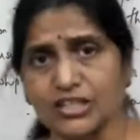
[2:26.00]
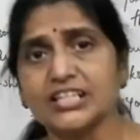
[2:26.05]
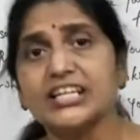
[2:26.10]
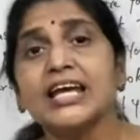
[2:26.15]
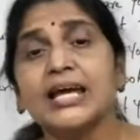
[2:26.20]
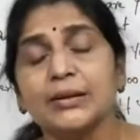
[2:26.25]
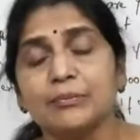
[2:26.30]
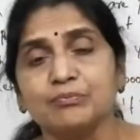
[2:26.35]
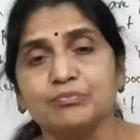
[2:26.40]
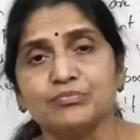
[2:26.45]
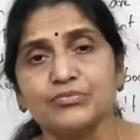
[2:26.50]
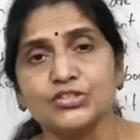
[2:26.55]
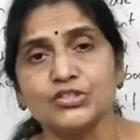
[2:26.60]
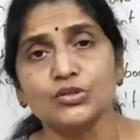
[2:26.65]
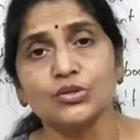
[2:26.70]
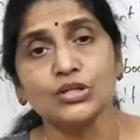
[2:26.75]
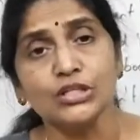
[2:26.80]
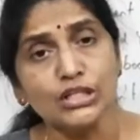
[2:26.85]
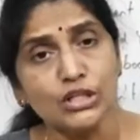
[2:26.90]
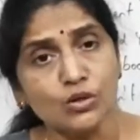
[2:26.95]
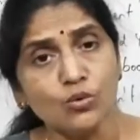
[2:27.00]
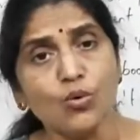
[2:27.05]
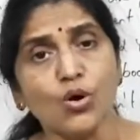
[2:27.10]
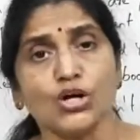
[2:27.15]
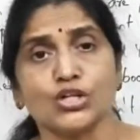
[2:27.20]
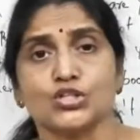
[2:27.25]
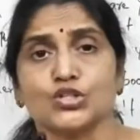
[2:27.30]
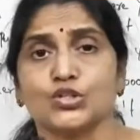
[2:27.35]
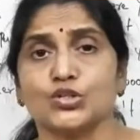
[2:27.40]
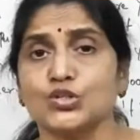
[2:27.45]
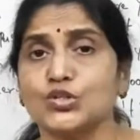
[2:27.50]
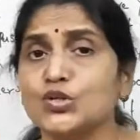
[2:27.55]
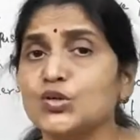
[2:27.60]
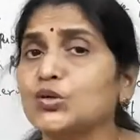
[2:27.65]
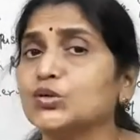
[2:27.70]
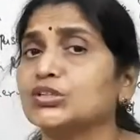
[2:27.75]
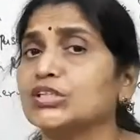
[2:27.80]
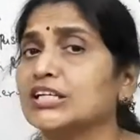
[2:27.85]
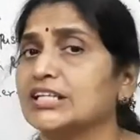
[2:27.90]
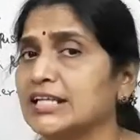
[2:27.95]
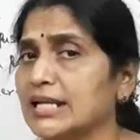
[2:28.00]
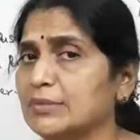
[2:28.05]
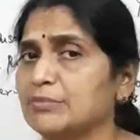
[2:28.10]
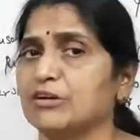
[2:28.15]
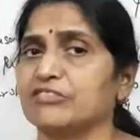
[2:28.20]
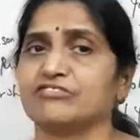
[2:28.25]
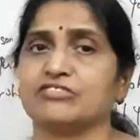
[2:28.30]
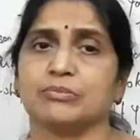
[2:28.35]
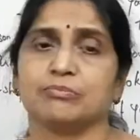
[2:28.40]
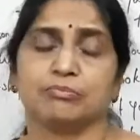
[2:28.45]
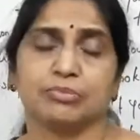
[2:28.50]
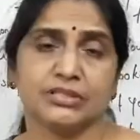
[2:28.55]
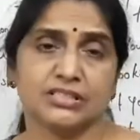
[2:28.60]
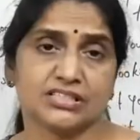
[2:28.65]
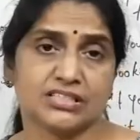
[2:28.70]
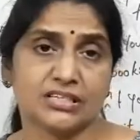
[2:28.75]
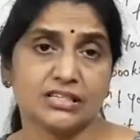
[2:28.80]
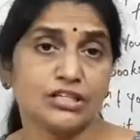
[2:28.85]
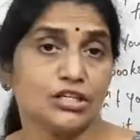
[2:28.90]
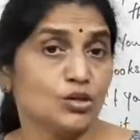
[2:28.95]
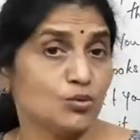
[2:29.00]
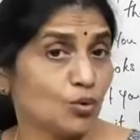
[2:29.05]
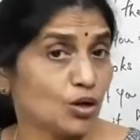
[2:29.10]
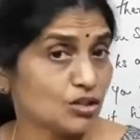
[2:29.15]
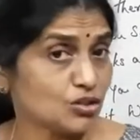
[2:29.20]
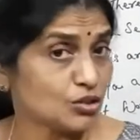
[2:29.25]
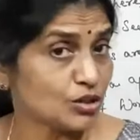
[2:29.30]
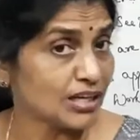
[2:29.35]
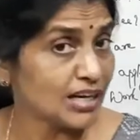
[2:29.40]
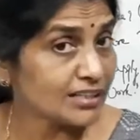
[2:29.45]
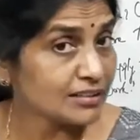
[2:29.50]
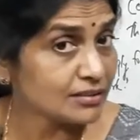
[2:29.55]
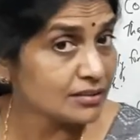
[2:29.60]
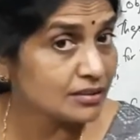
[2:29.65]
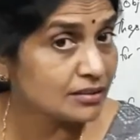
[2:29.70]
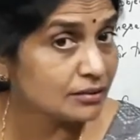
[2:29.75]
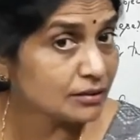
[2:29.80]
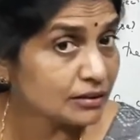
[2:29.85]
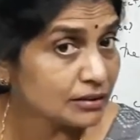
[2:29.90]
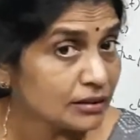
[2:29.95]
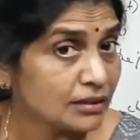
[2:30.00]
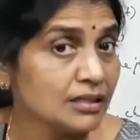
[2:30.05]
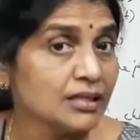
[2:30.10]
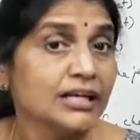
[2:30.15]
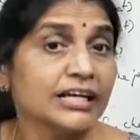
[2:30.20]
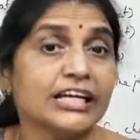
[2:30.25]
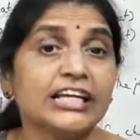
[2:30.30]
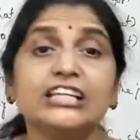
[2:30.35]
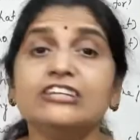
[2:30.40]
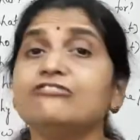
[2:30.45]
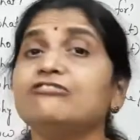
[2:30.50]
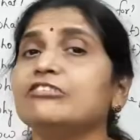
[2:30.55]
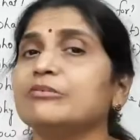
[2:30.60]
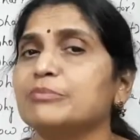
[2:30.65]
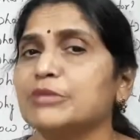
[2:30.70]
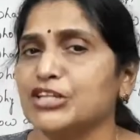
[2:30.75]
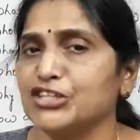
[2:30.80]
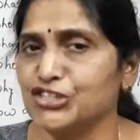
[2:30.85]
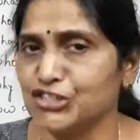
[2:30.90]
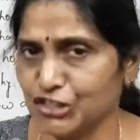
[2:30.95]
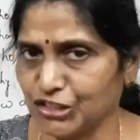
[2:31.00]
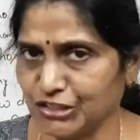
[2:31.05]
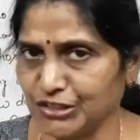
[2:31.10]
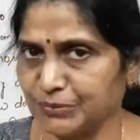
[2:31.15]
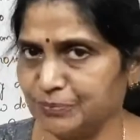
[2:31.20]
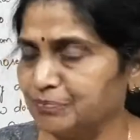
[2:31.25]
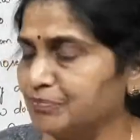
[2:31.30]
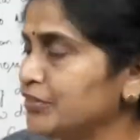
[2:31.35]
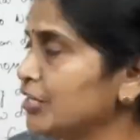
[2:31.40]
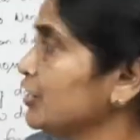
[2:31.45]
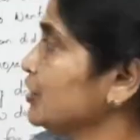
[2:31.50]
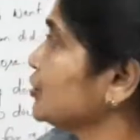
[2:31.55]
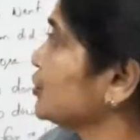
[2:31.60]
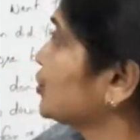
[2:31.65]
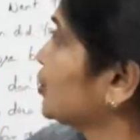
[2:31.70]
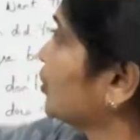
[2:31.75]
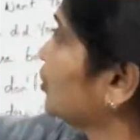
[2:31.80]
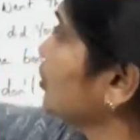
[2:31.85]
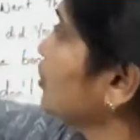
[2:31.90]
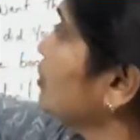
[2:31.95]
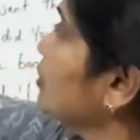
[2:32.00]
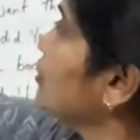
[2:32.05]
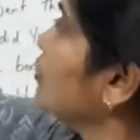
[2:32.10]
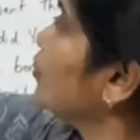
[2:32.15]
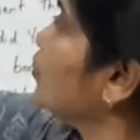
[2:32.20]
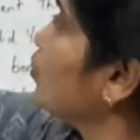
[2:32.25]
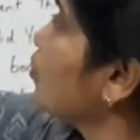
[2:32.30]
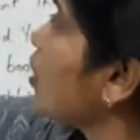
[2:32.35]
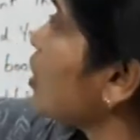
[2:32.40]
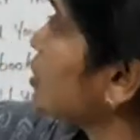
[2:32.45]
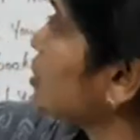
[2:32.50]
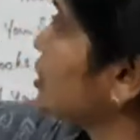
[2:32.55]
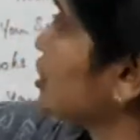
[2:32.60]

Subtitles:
name? So you want to know the name of the person, you want to get the information. So what